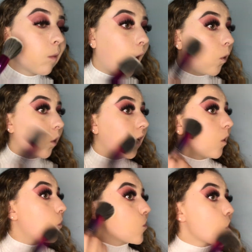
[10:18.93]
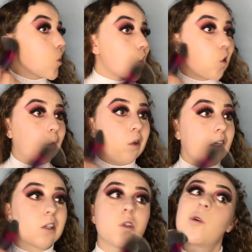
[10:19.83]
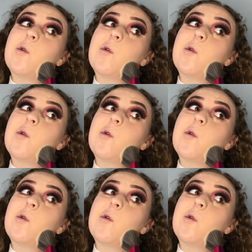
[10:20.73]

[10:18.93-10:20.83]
powder, which I don't like at